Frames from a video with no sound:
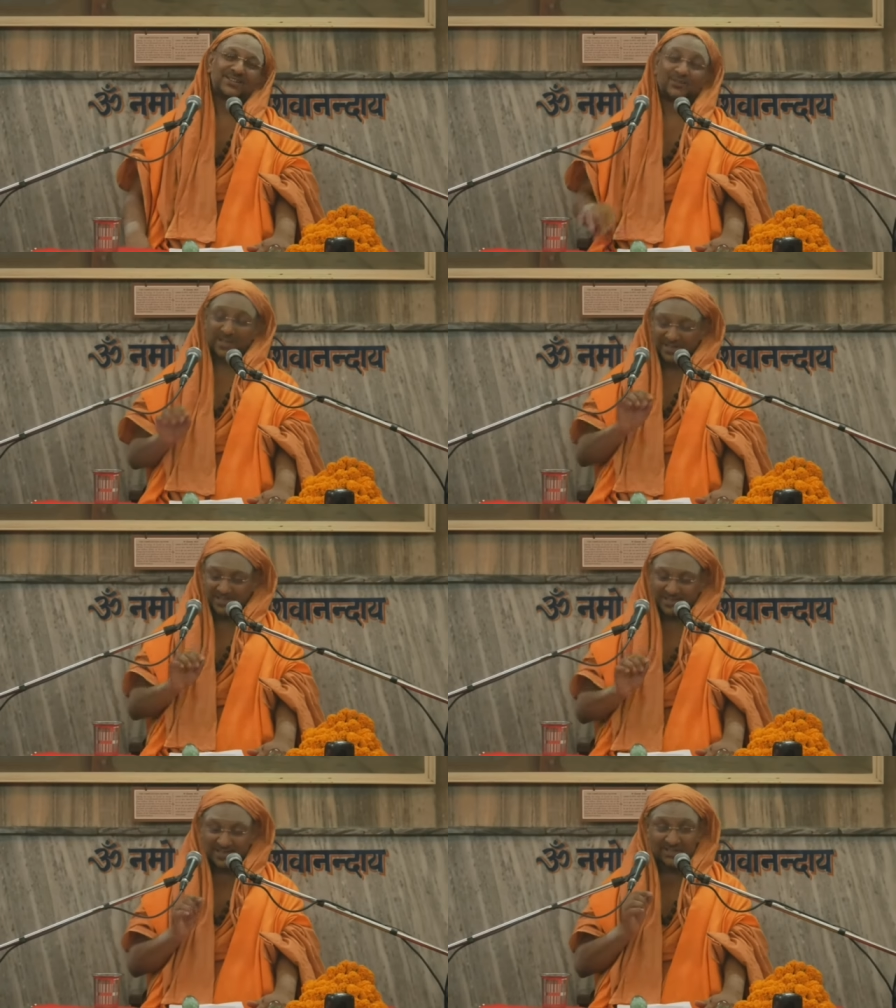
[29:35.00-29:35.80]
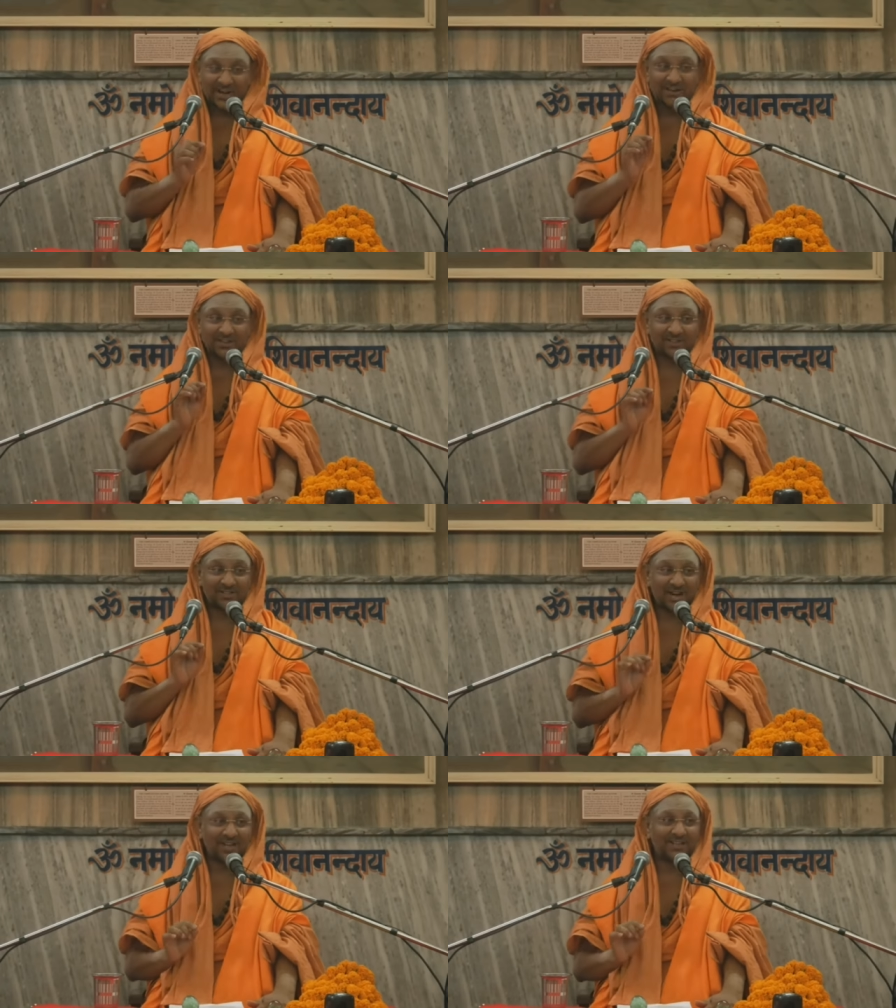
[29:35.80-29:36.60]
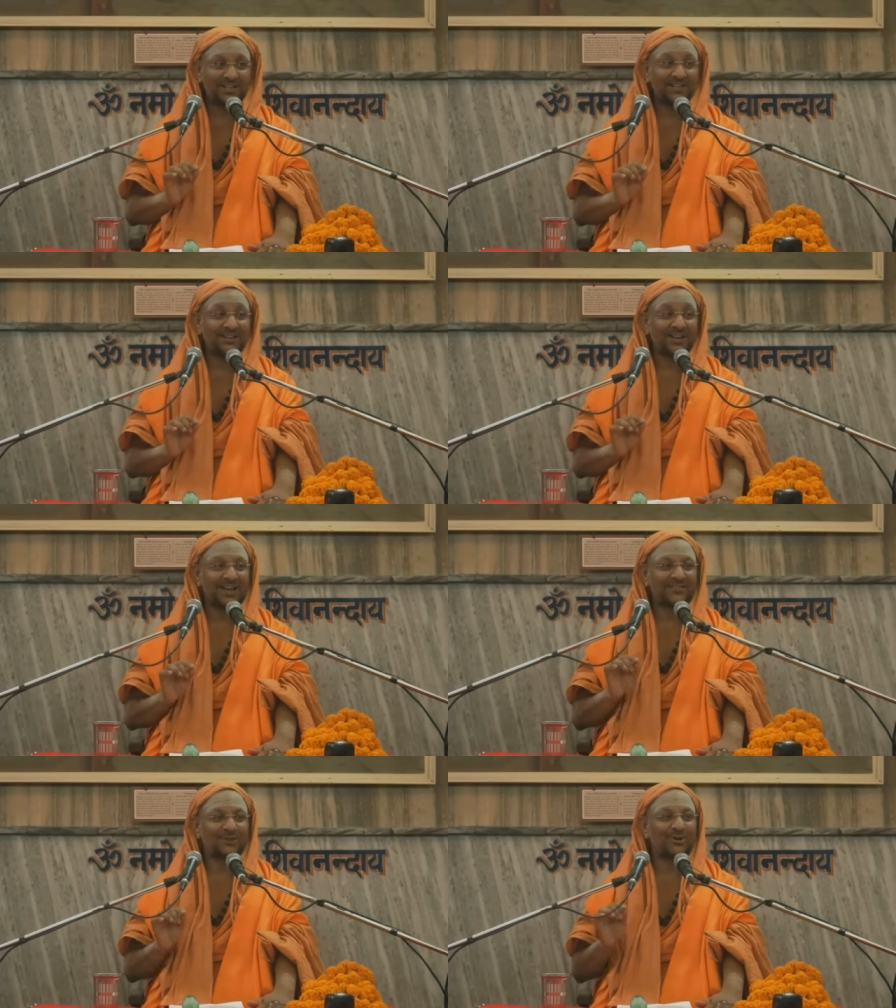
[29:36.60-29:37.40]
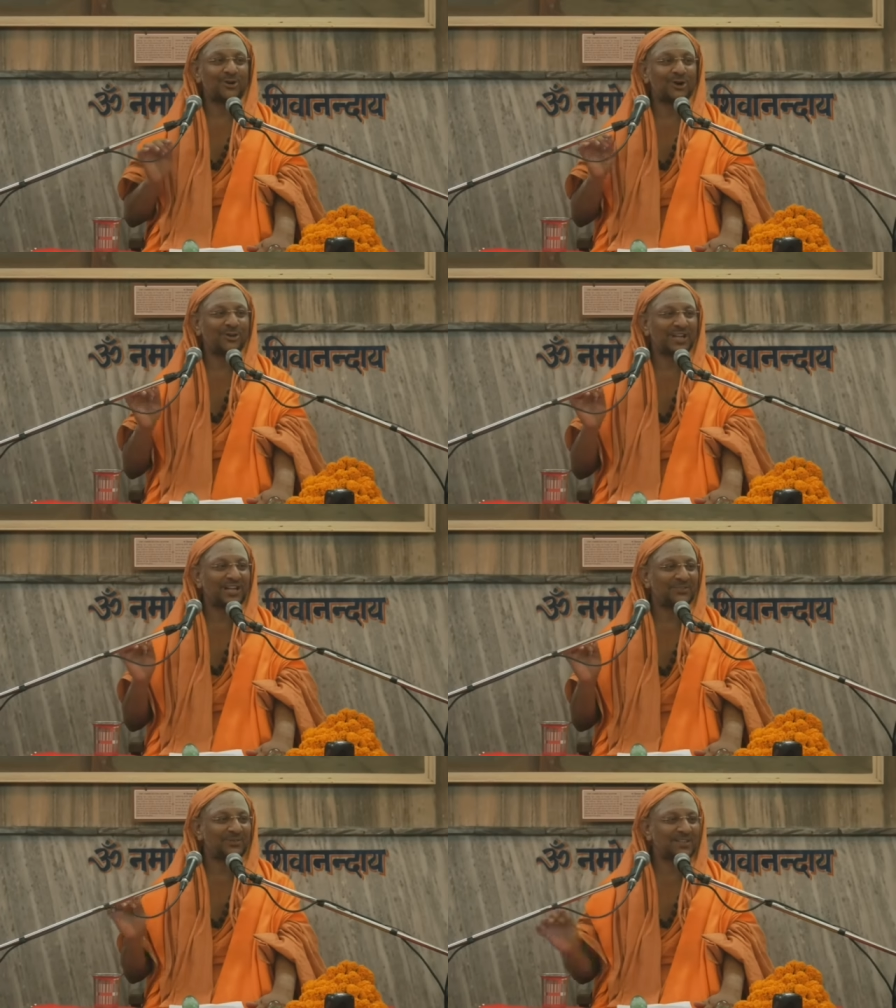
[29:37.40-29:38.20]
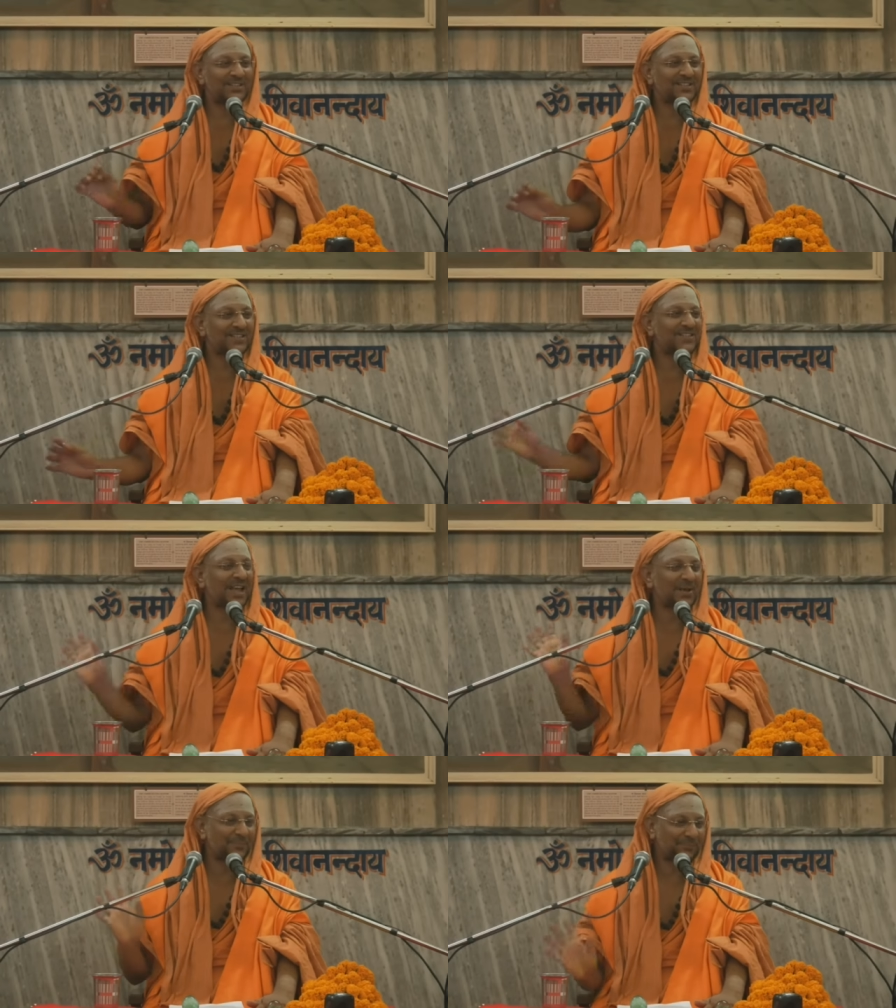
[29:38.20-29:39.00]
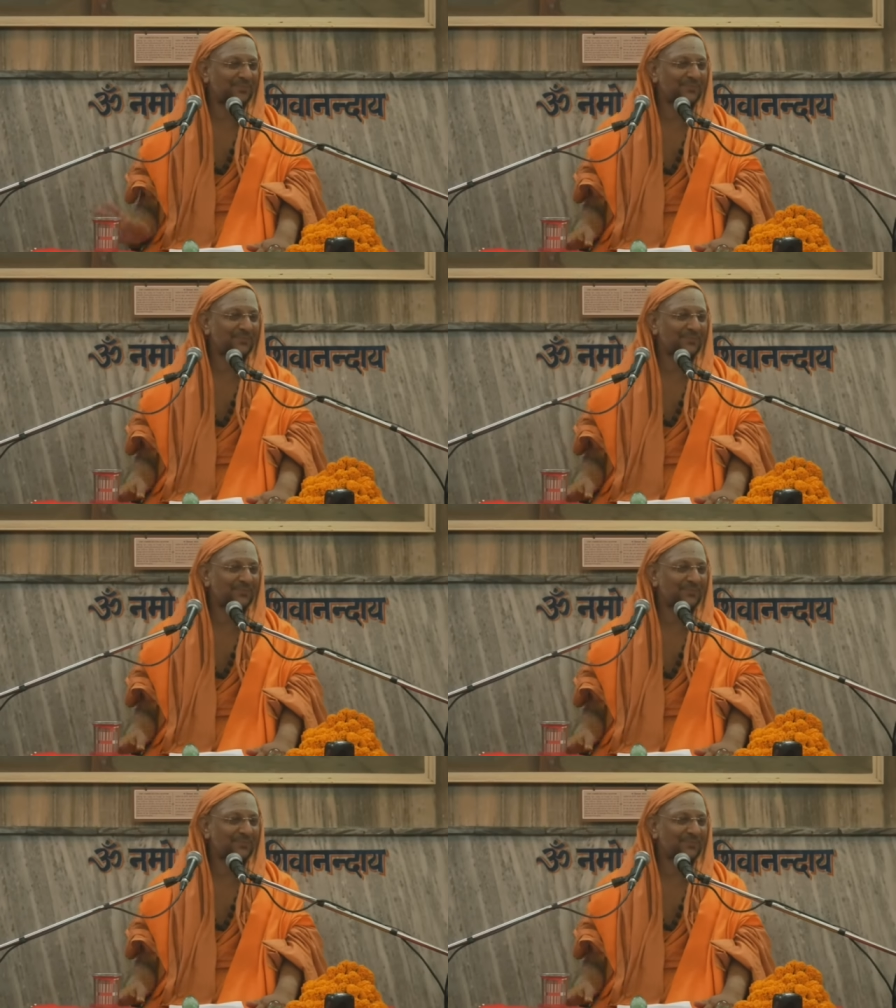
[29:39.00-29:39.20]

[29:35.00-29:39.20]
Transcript: So thus he started writing and 108 verses came.